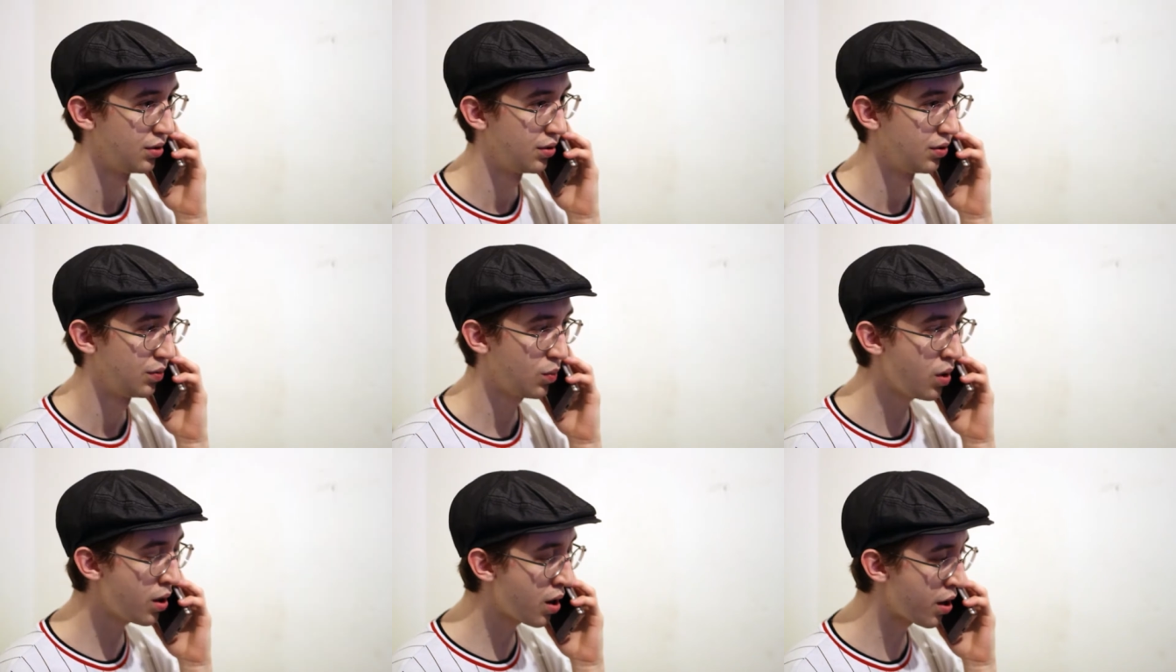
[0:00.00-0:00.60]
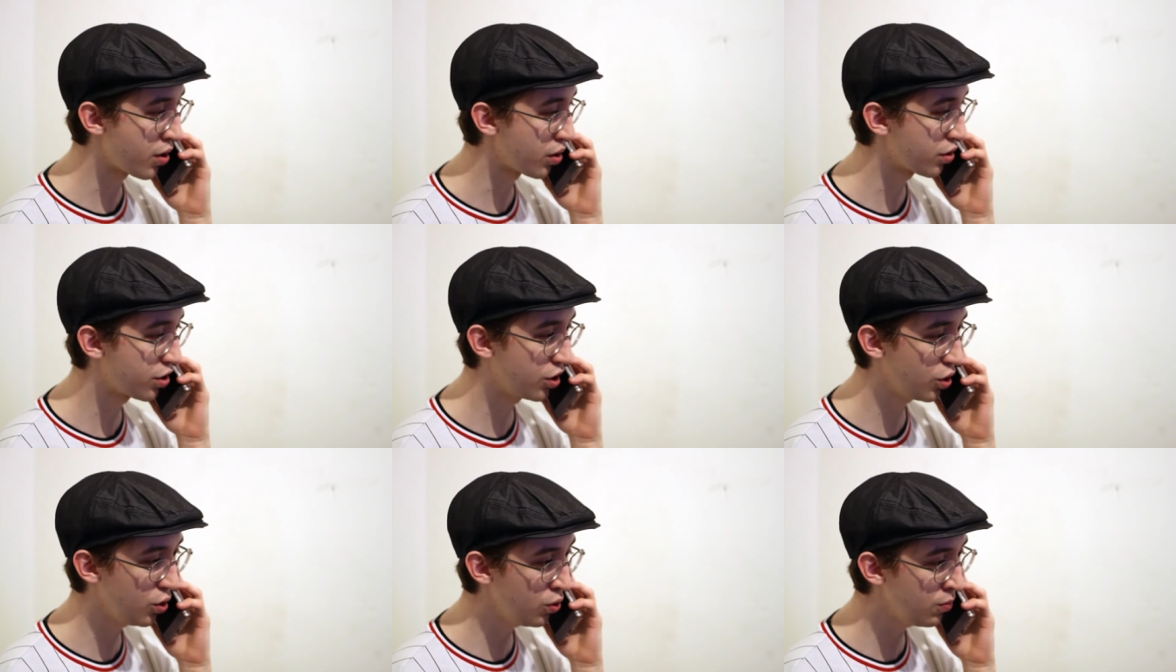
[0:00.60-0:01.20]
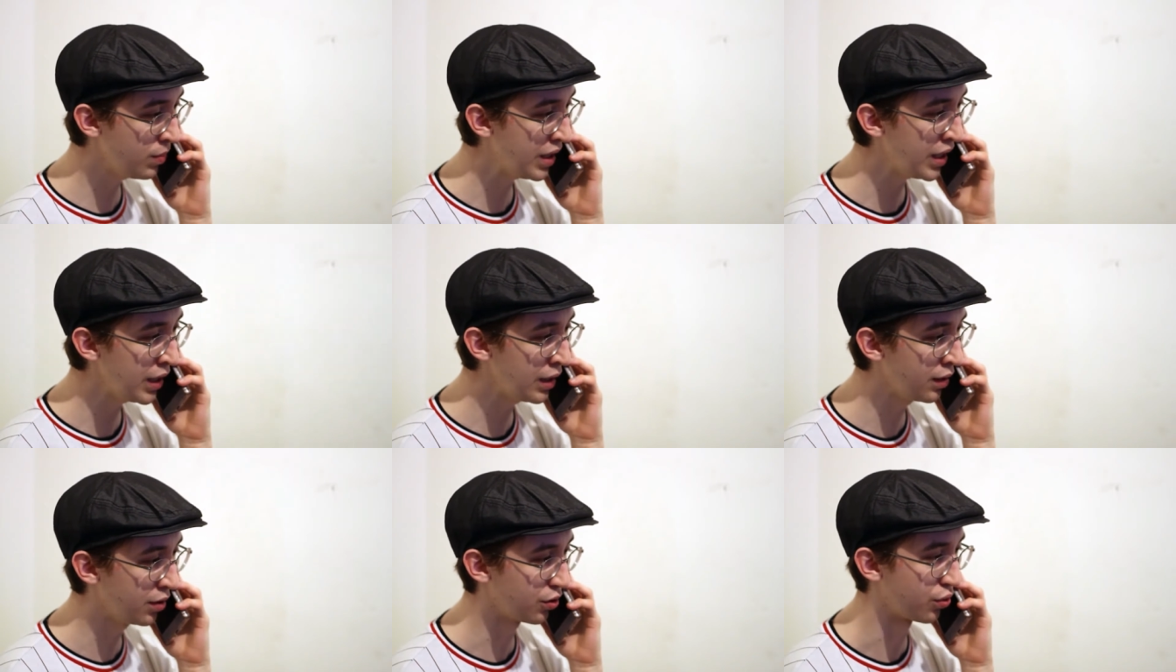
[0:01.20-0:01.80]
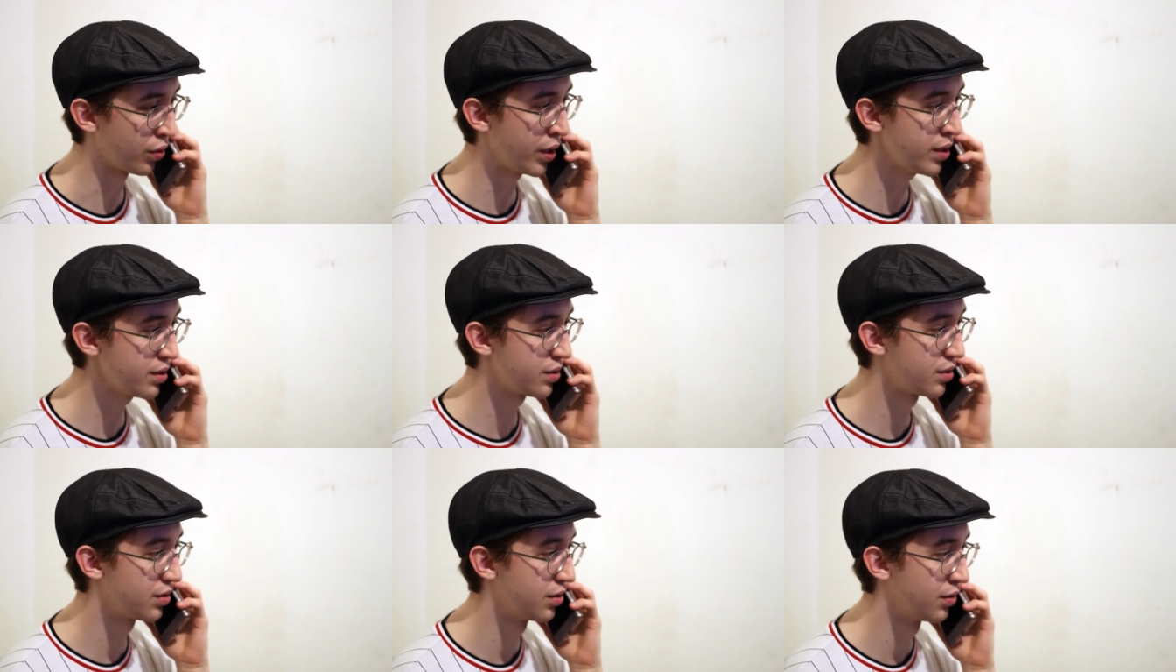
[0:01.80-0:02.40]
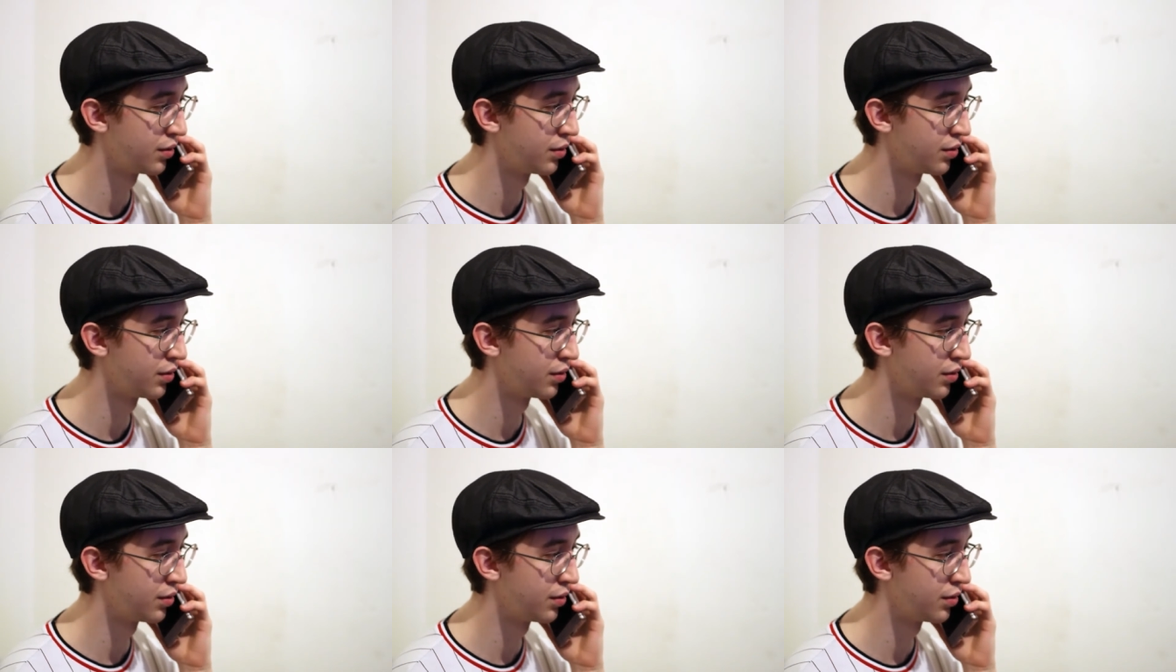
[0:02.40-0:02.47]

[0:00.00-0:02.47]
What on earth do you mean, Chris?